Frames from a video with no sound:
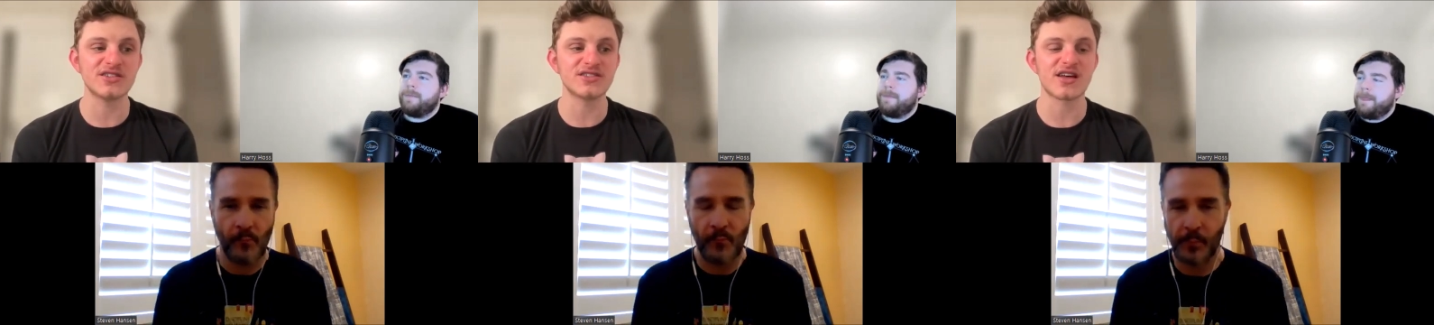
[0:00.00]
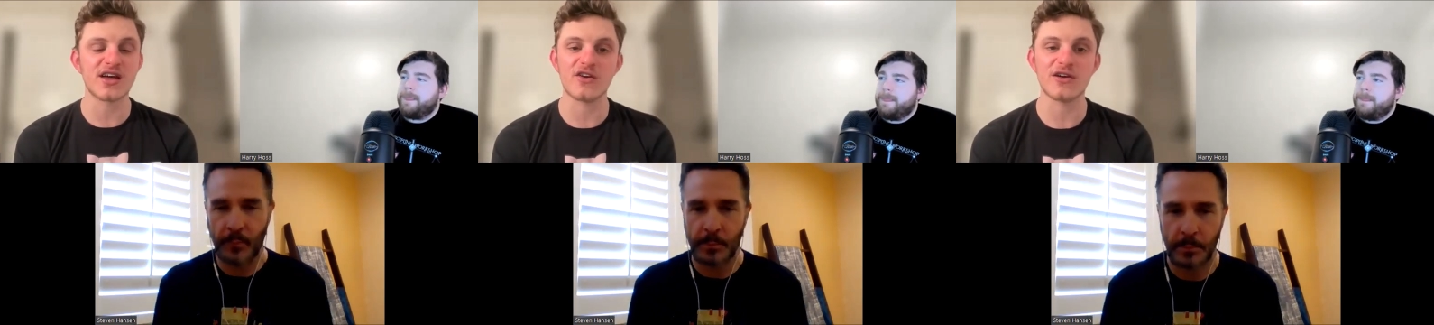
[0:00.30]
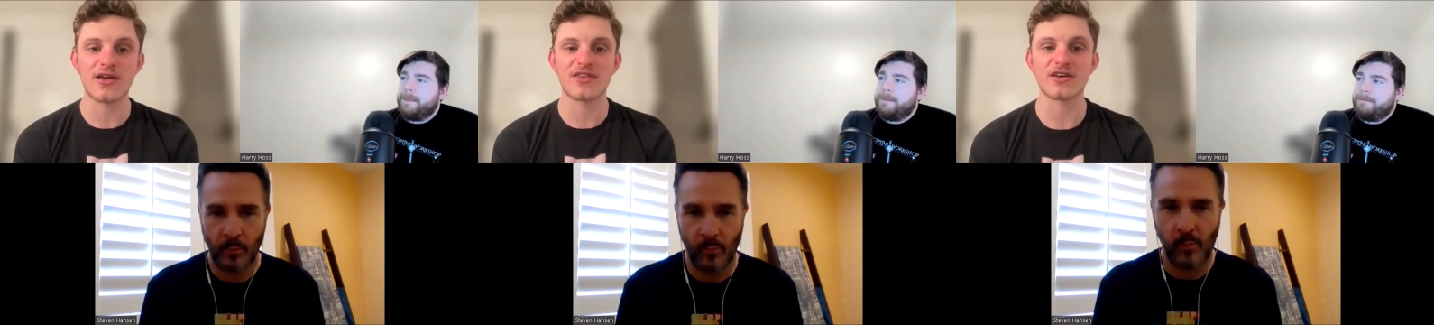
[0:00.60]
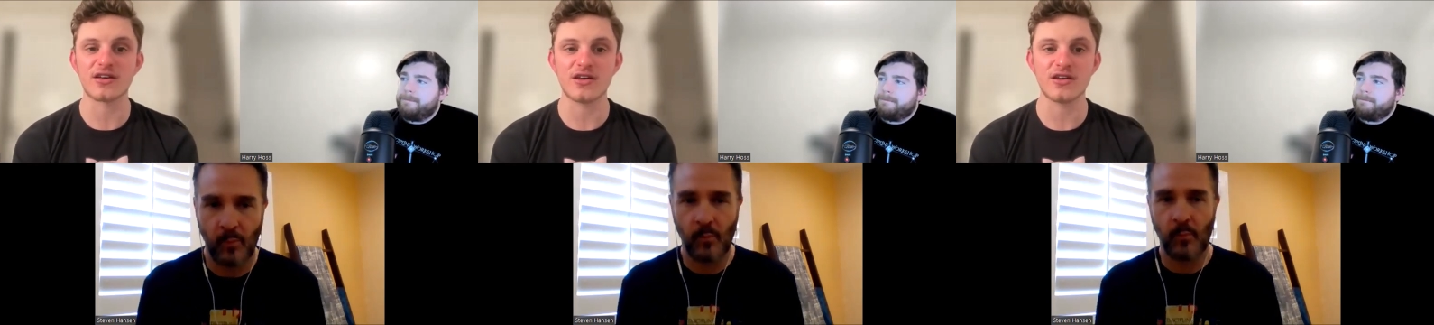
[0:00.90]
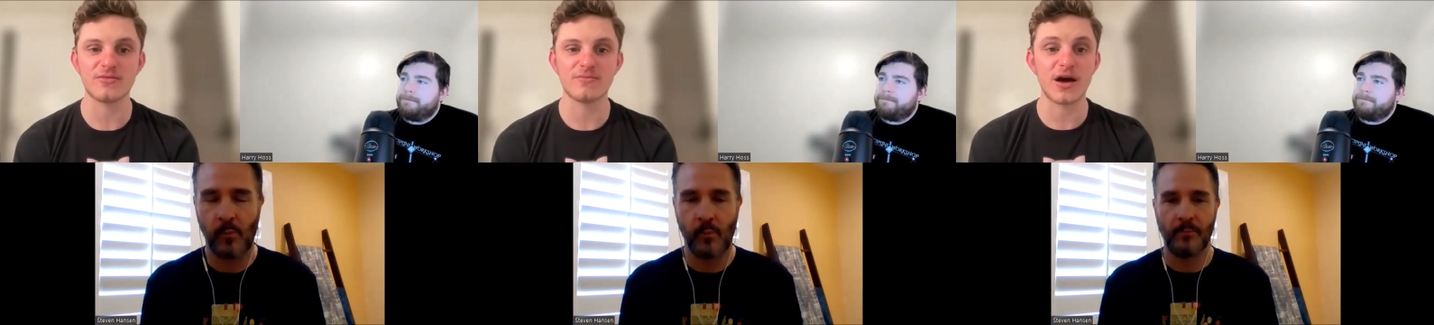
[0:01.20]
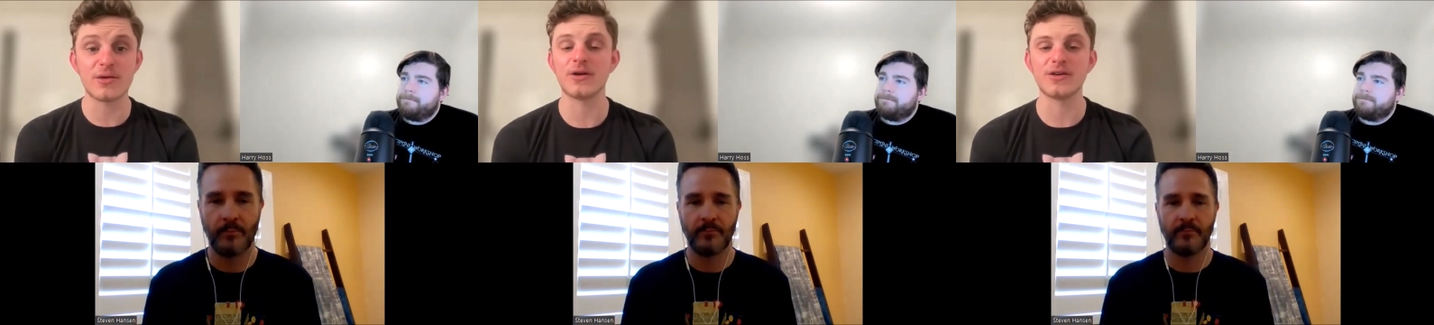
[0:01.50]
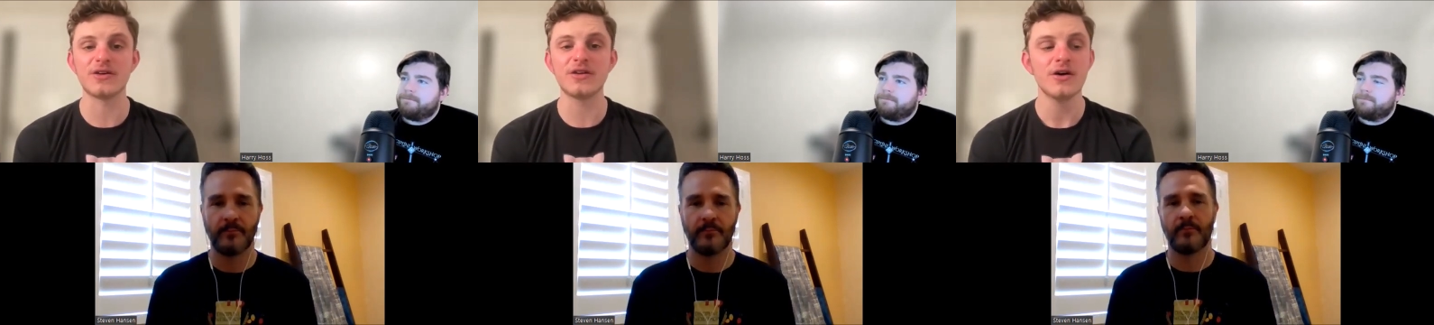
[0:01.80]
Speaker 1: is scary, I think, in my
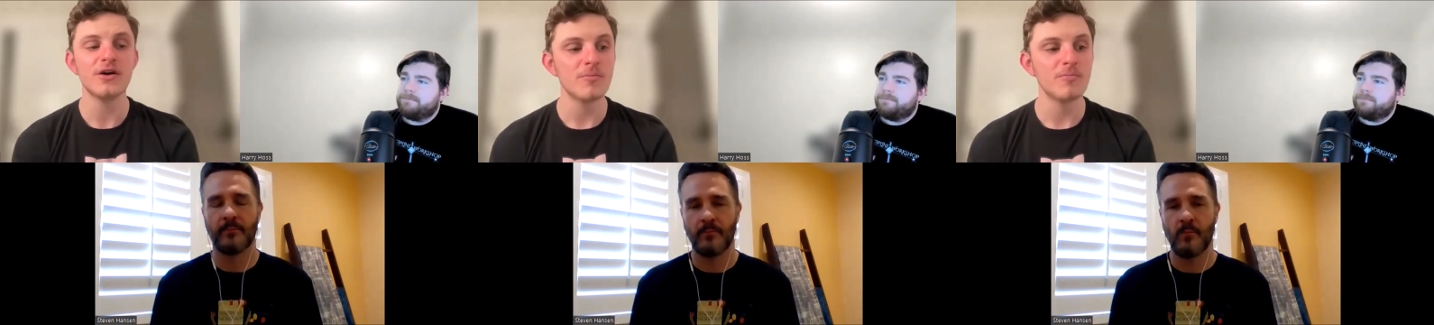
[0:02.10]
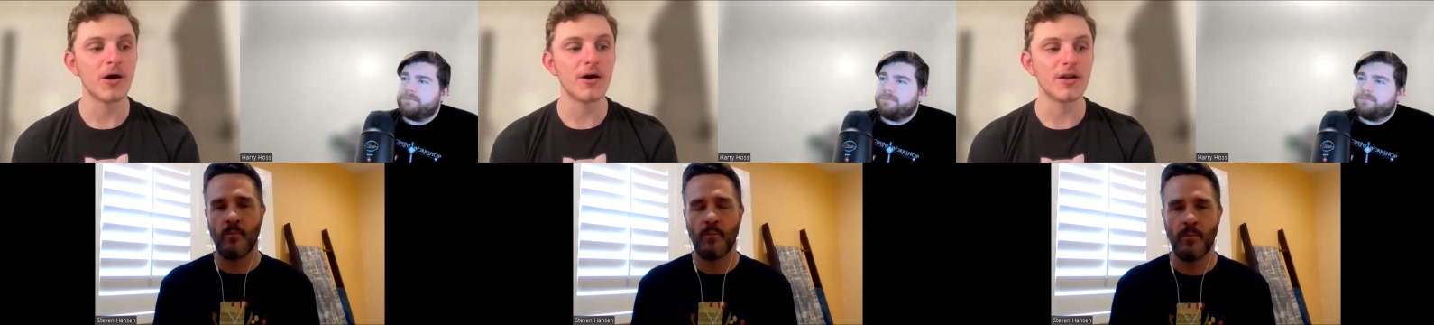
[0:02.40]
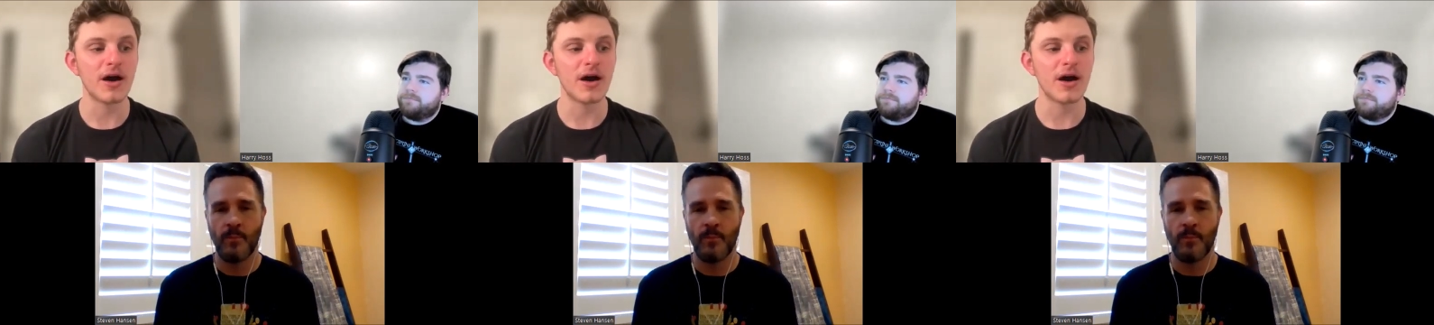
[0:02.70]
opinion, but